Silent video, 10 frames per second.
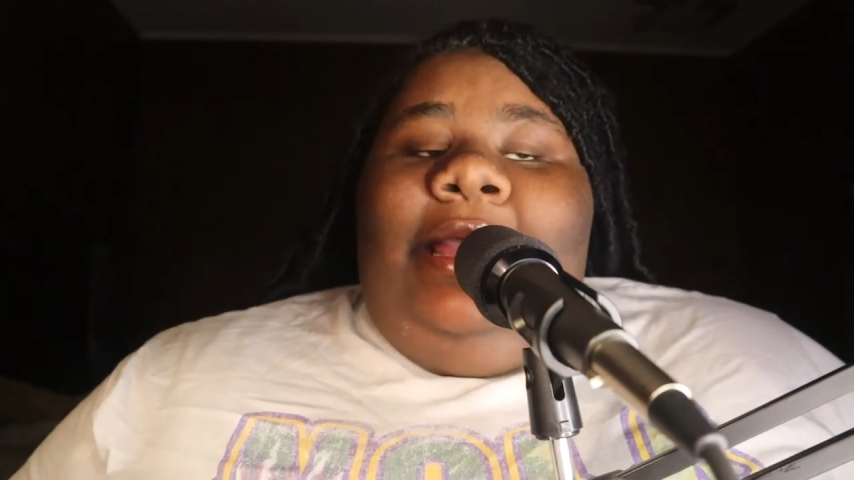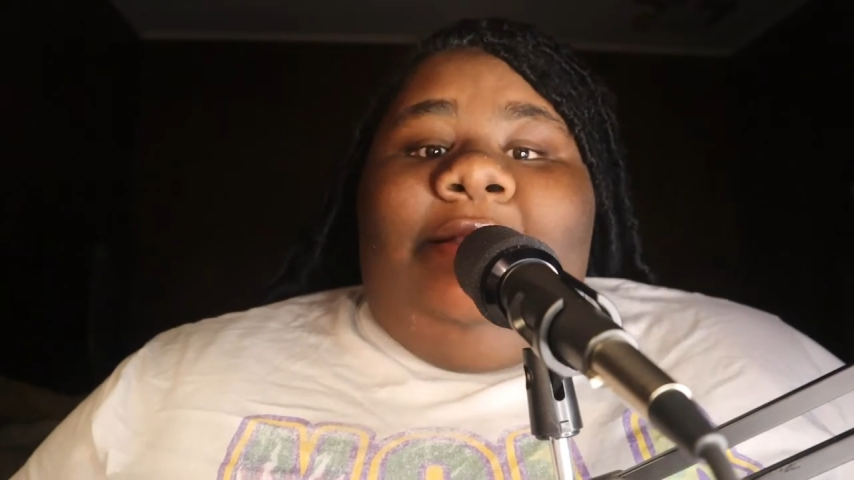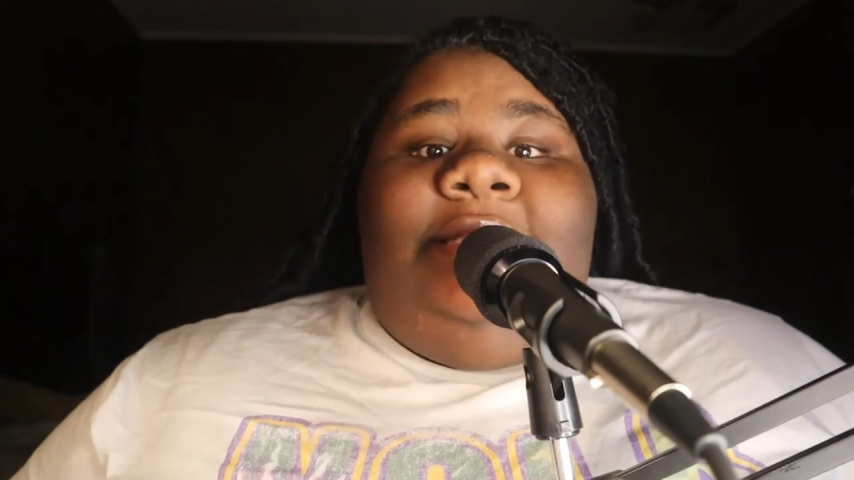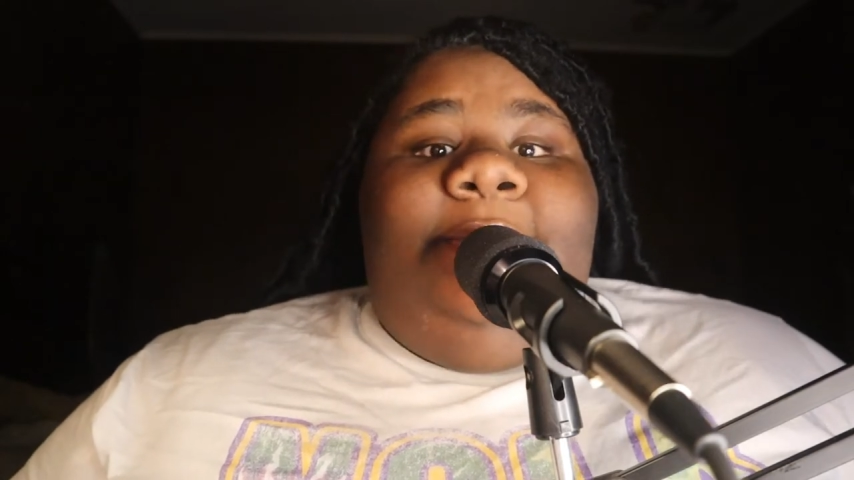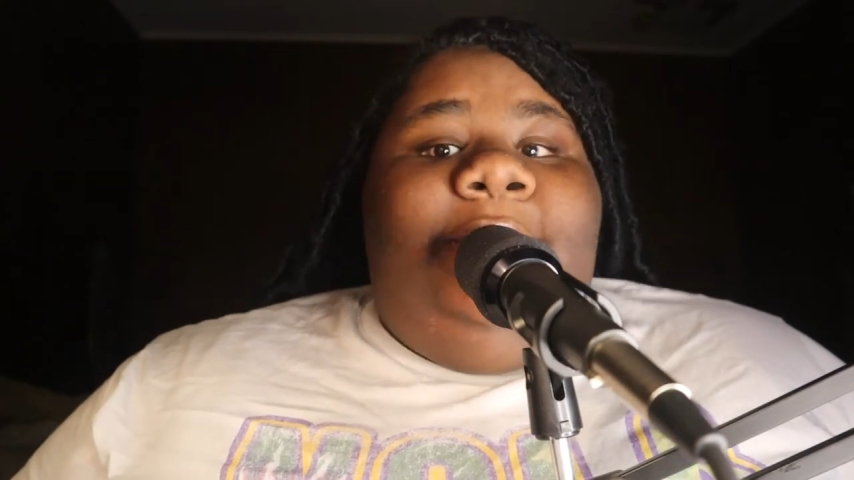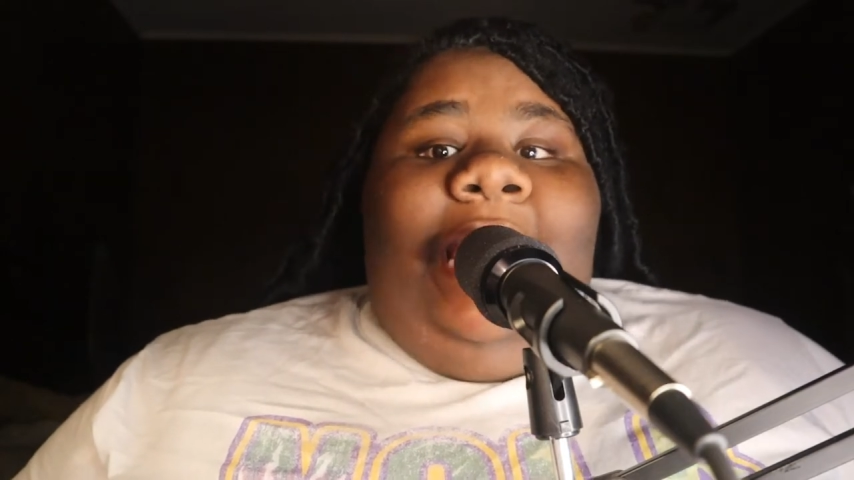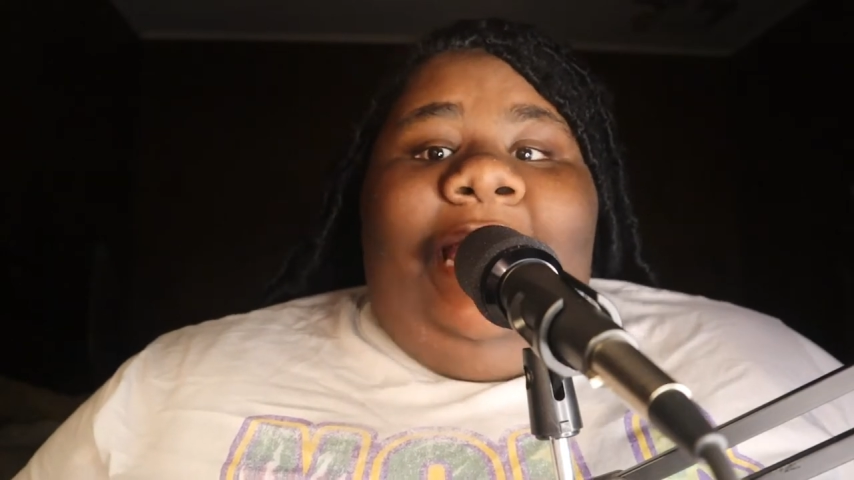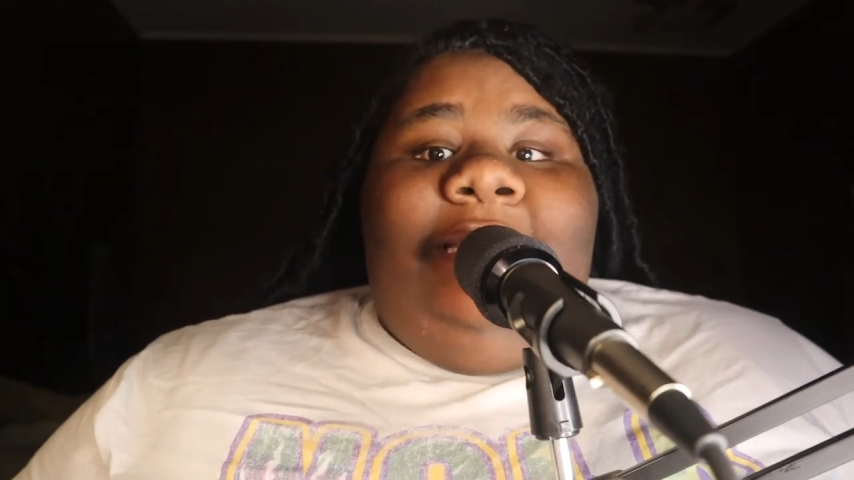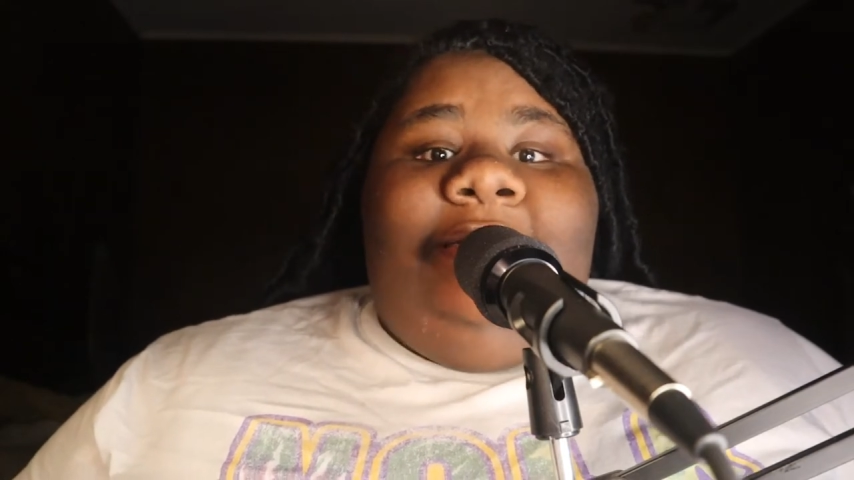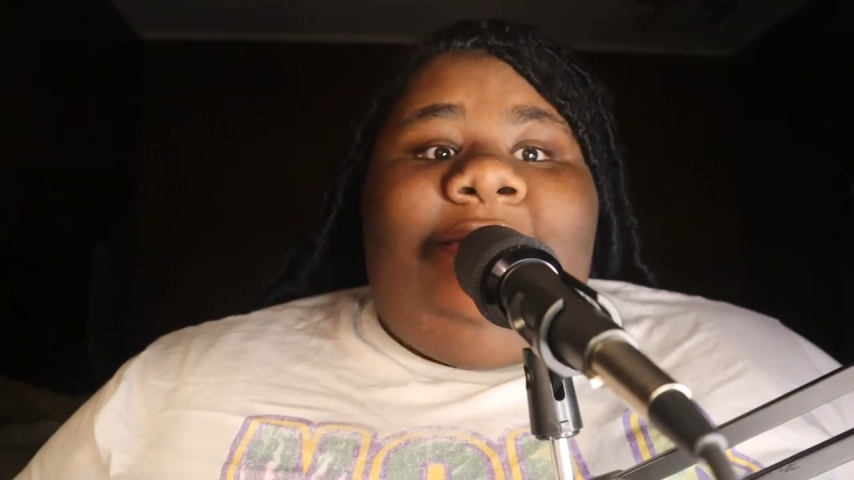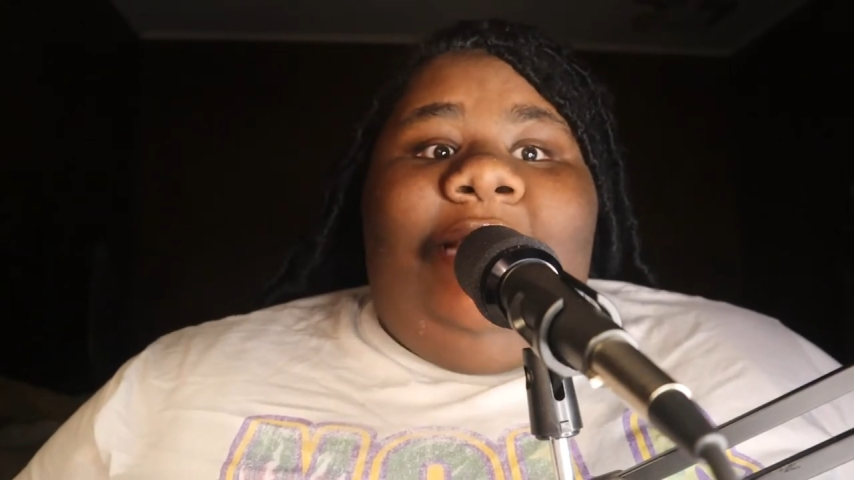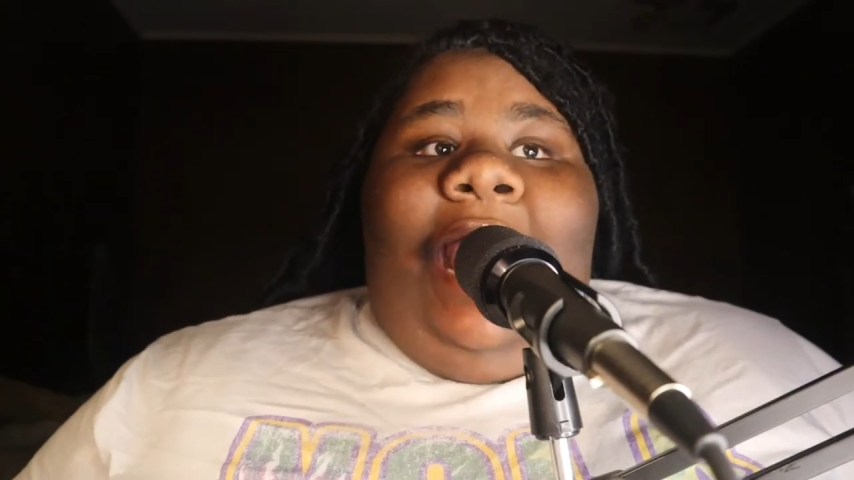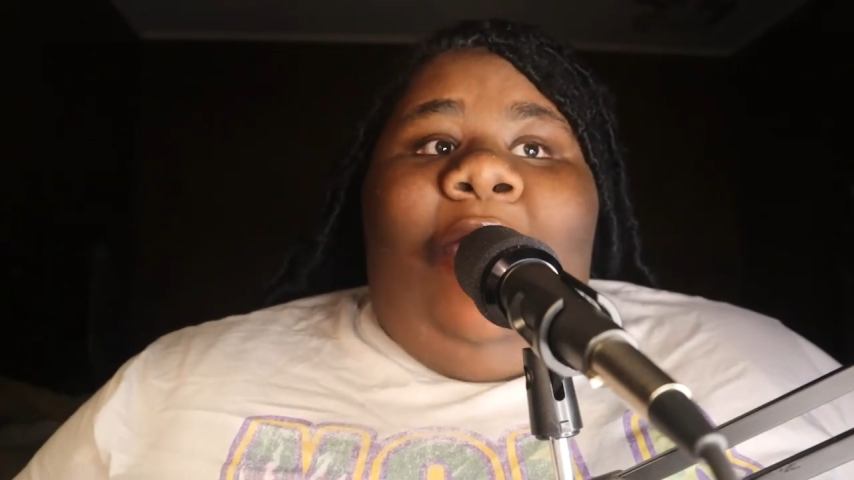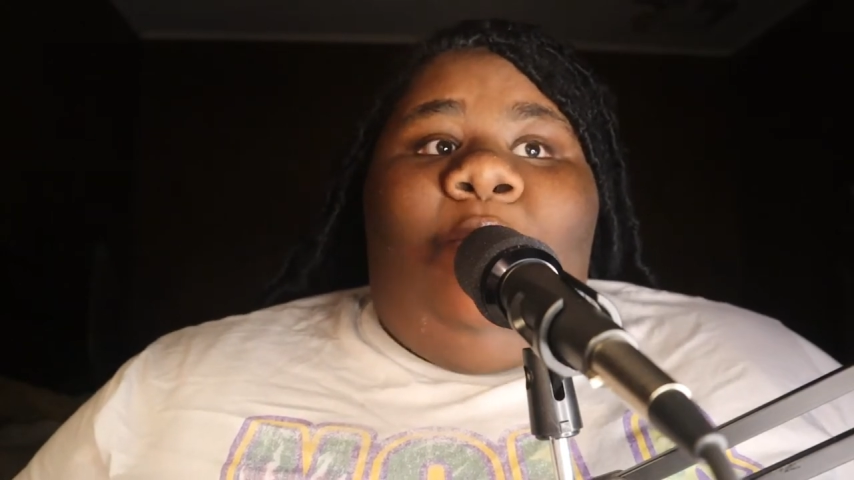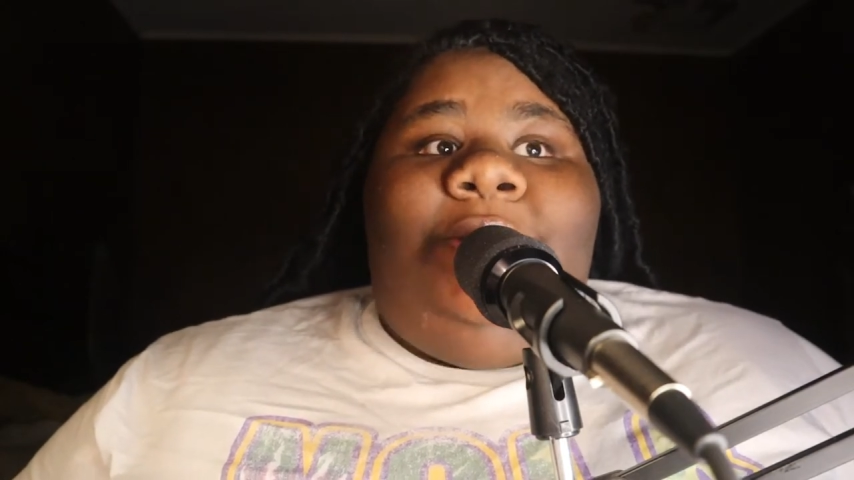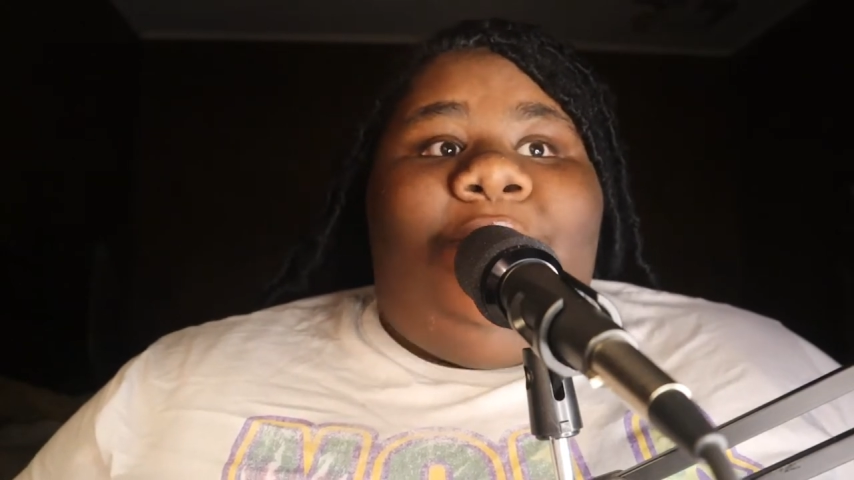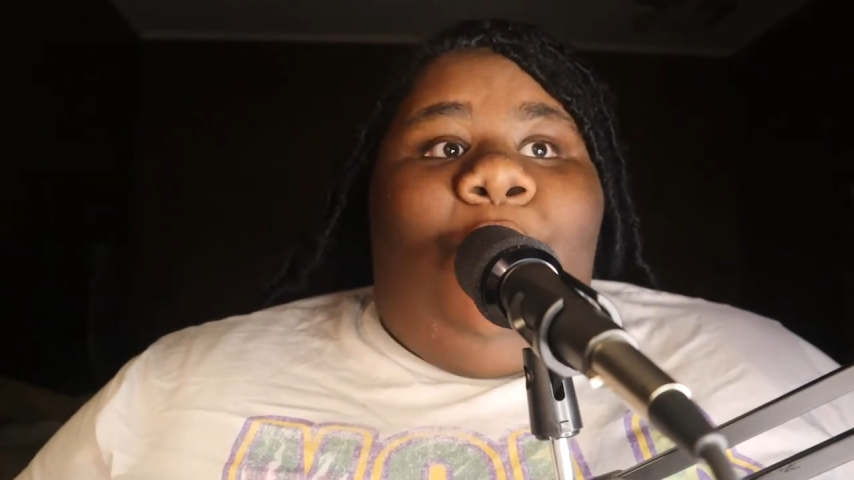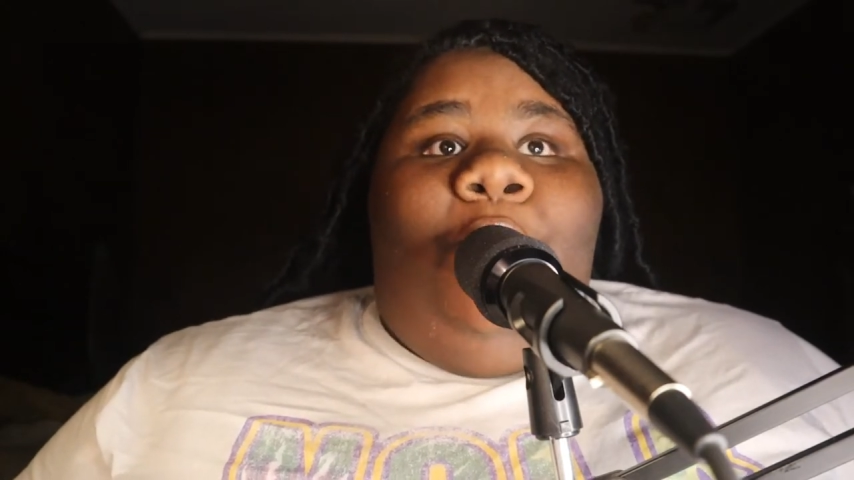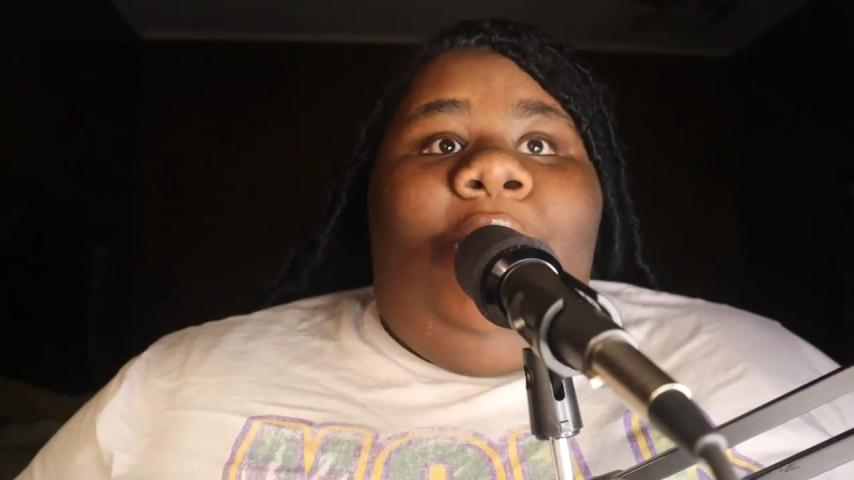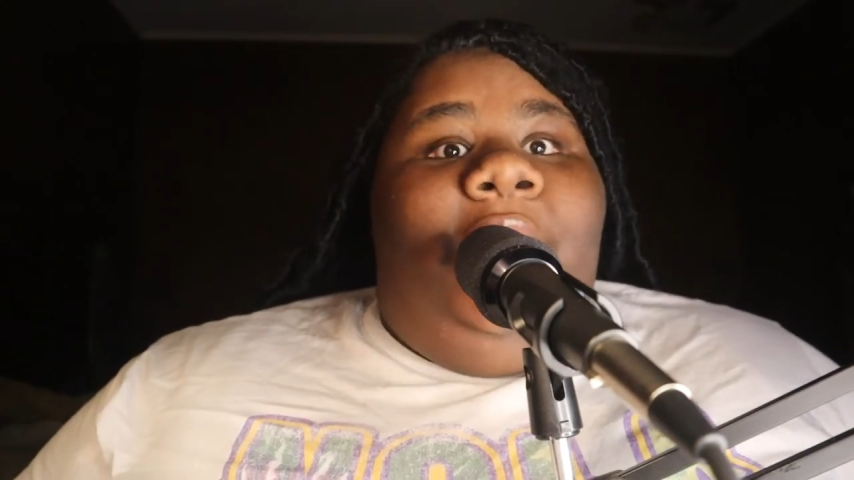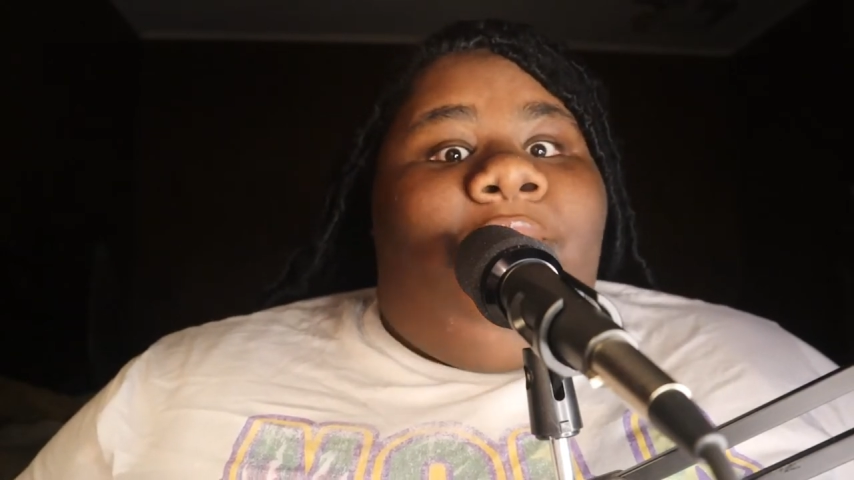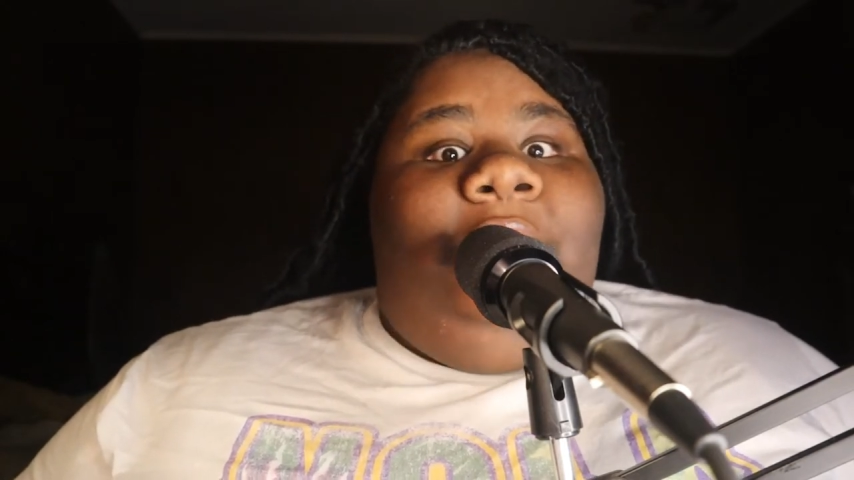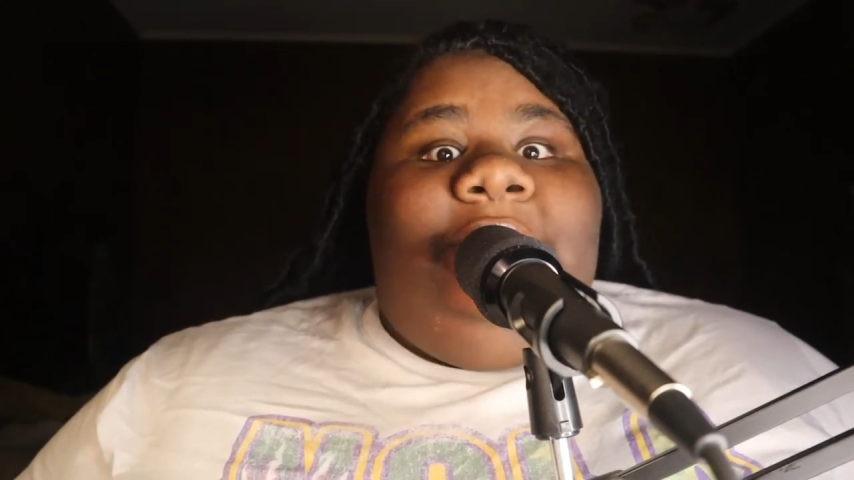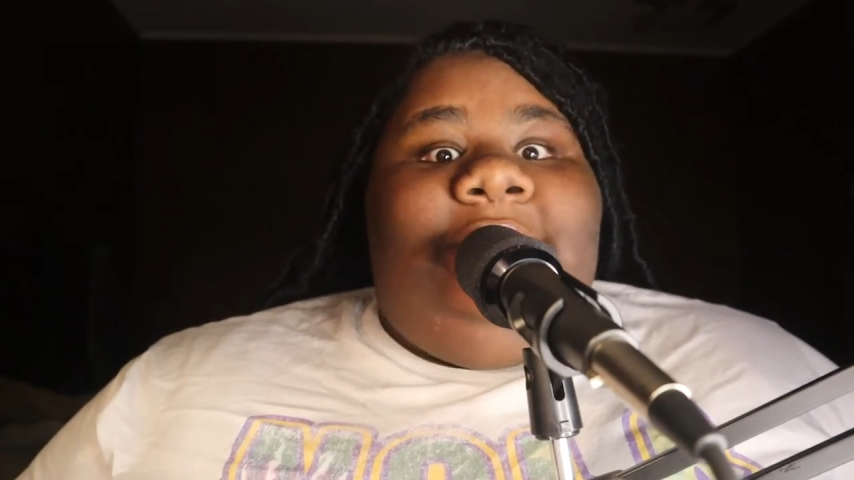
and to be honest, I was on Evelyn's